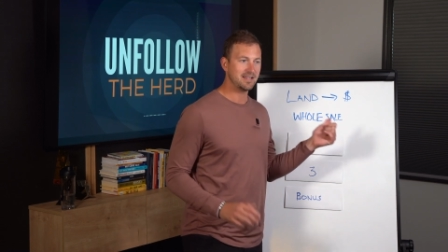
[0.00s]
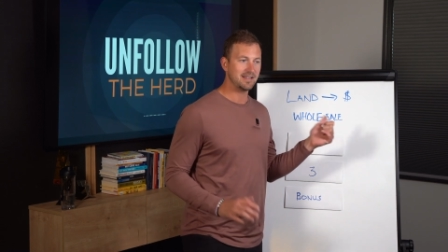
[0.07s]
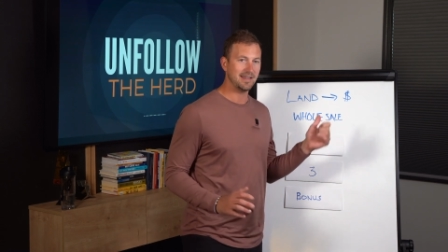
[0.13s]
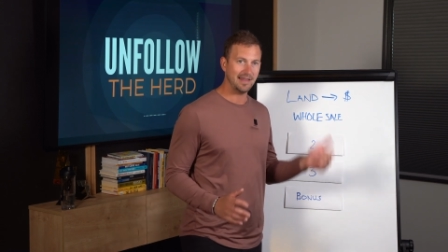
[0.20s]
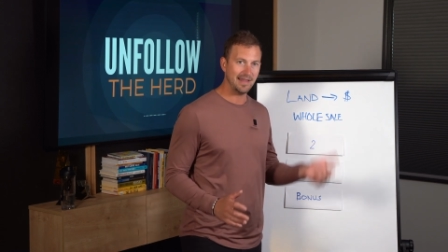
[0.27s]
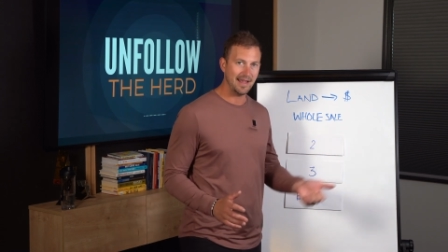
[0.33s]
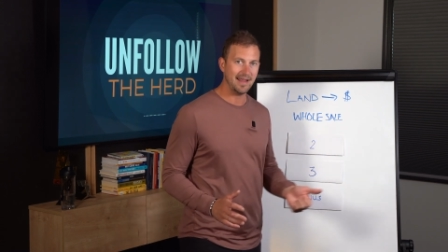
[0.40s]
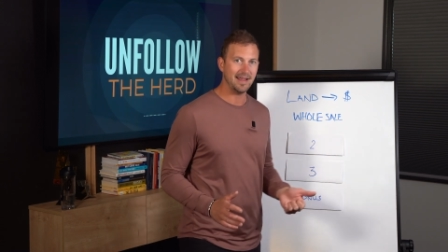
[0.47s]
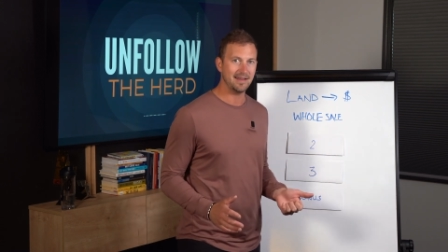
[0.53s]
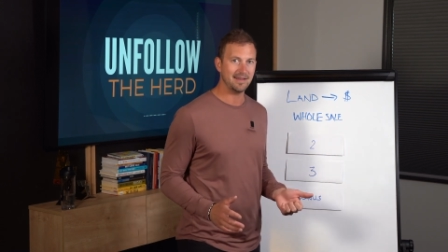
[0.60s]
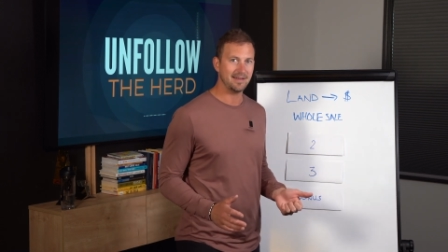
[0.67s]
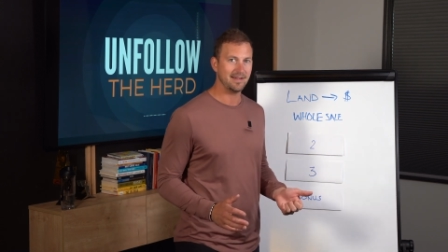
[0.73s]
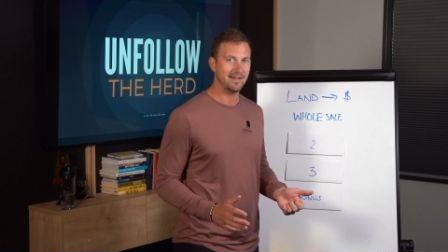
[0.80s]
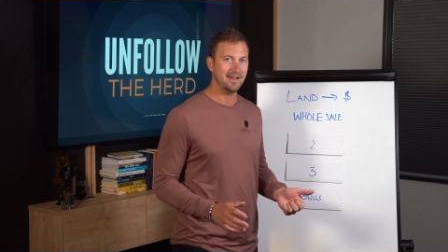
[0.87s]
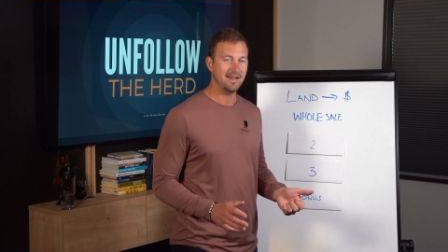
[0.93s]
land
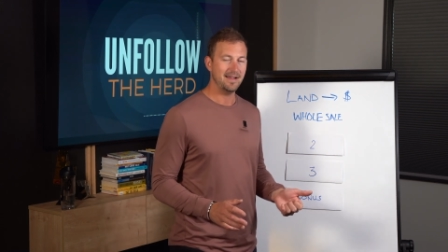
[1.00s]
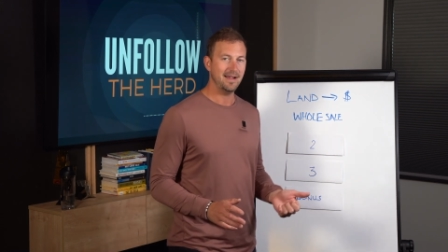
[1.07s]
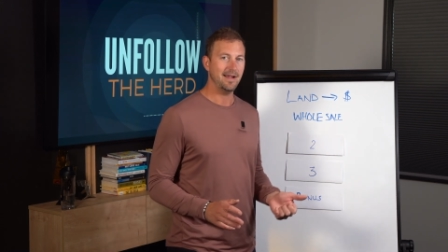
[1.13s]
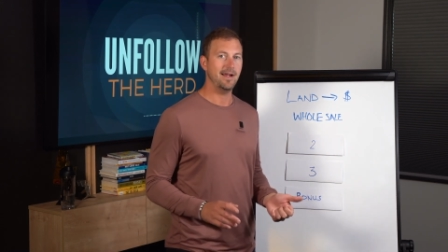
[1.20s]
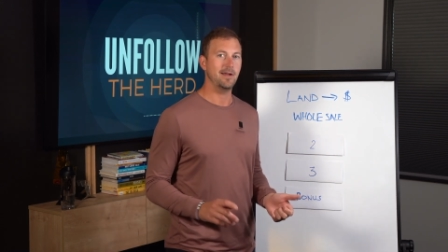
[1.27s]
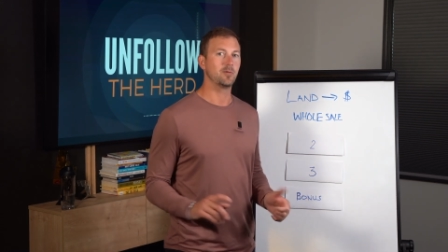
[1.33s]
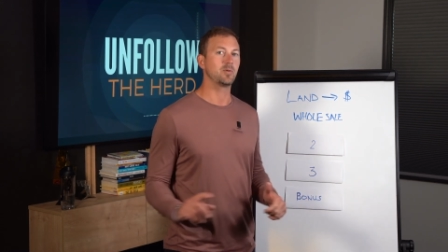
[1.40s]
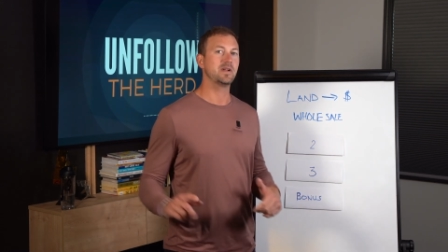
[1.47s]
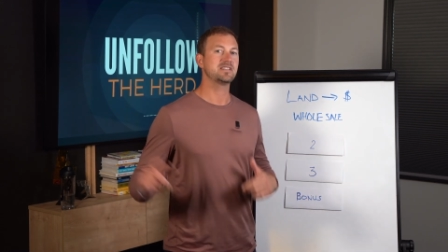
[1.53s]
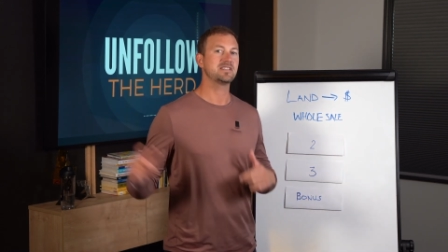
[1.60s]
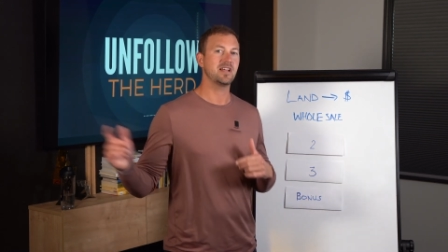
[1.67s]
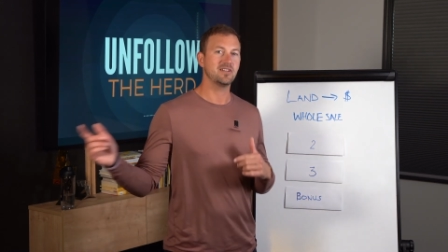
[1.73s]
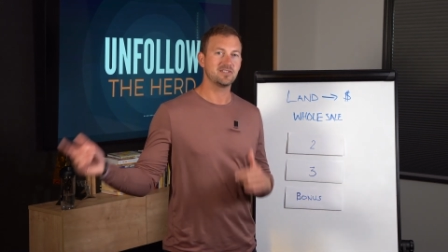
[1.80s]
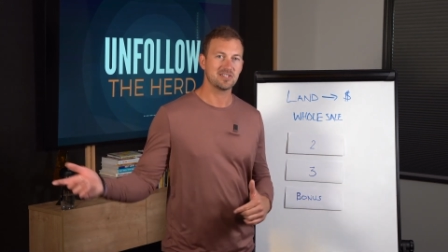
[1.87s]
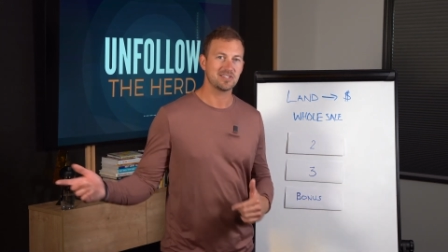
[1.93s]
and
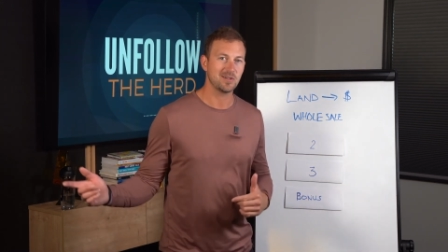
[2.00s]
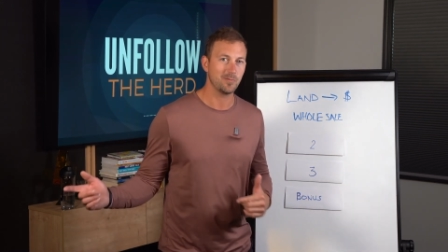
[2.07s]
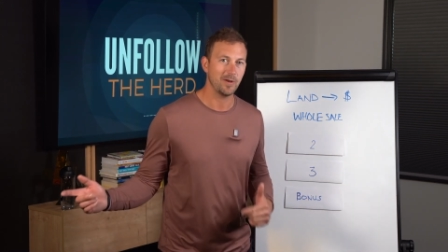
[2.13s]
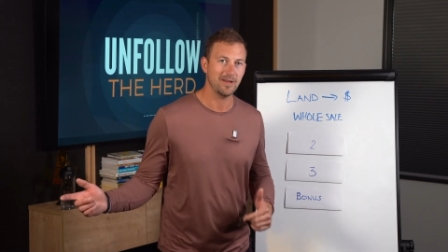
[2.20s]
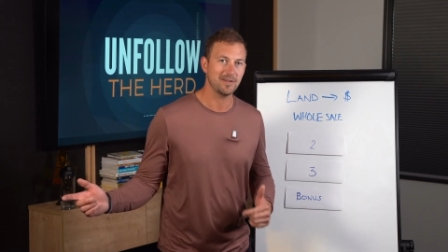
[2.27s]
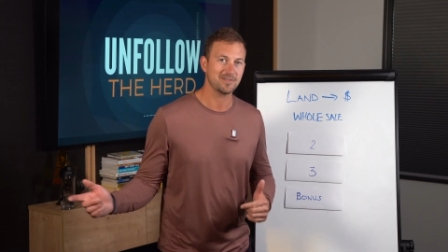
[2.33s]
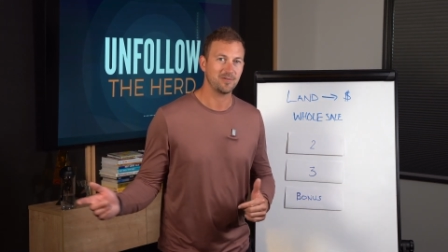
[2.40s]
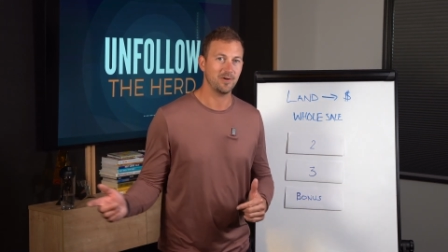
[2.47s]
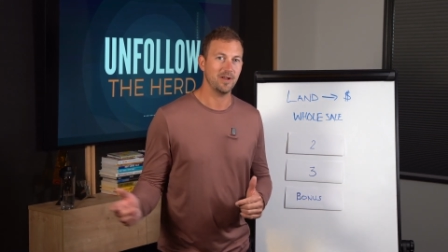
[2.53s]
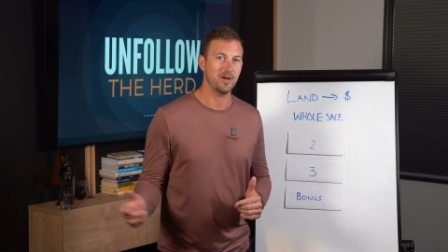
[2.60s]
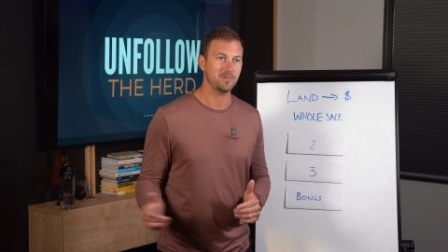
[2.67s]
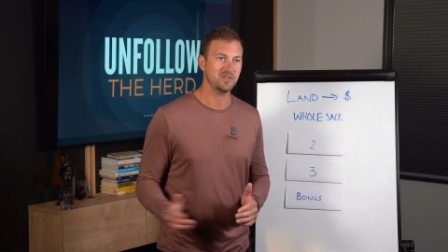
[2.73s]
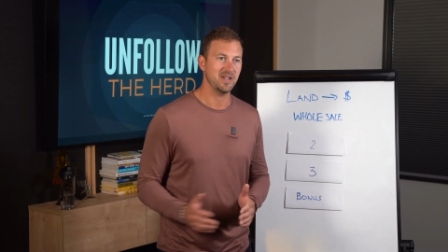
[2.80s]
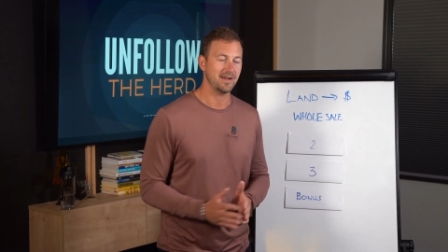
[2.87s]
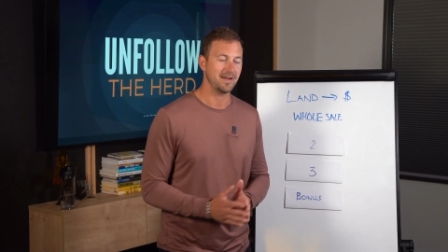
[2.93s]
resell it to someone else for an
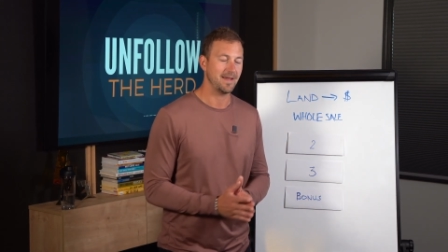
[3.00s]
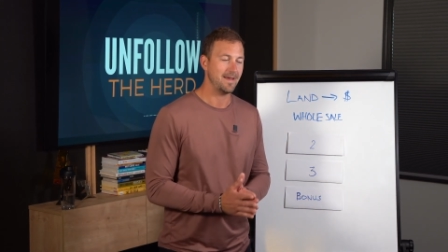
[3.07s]
uptick.